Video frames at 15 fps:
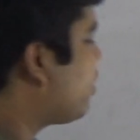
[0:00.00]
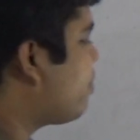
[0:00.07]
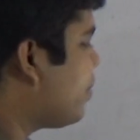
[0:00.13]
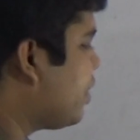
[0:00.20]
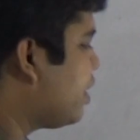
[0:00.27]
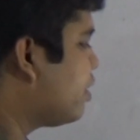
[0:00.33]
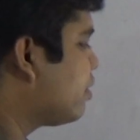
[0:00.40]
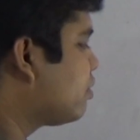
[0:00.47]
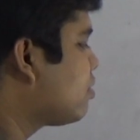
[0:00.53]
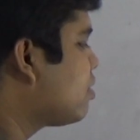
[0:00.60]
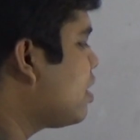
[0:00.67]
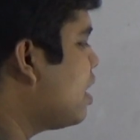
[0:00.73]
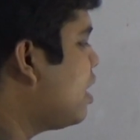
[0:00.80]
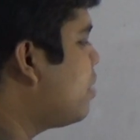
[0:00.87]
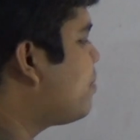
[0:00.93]
B,
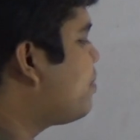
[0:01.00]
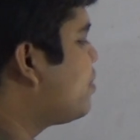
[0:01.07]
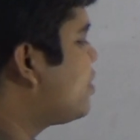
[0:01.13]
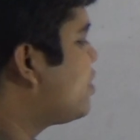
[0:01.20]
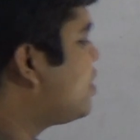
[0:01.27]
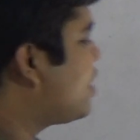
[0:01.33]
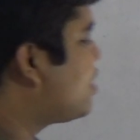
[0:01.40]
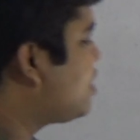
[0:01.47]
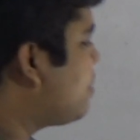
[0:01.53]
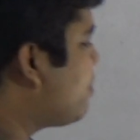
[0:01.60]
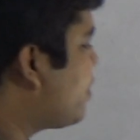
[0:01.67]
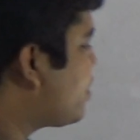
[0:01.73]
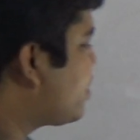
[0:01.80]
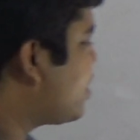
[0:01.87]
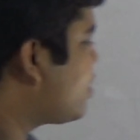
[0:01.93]
if
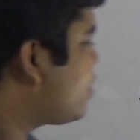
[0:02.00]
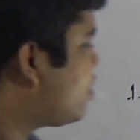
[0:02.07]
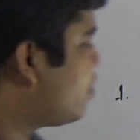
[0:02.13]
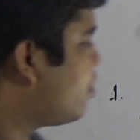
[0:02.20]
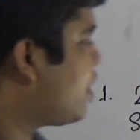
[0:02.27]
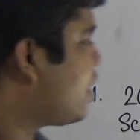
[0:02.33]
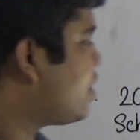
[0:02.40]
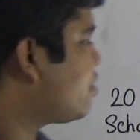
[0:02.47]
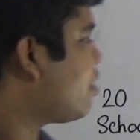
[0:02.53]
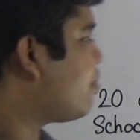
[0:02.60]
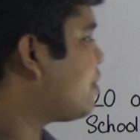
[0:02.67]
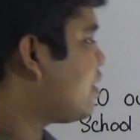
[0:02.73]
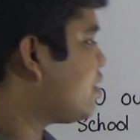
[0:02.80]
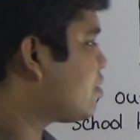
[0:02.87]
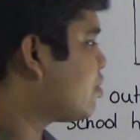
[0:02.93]
60% students of
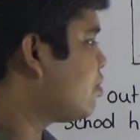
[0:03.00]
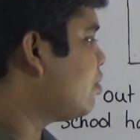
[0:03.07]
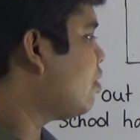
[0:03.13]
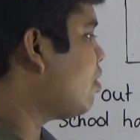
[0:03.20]
that school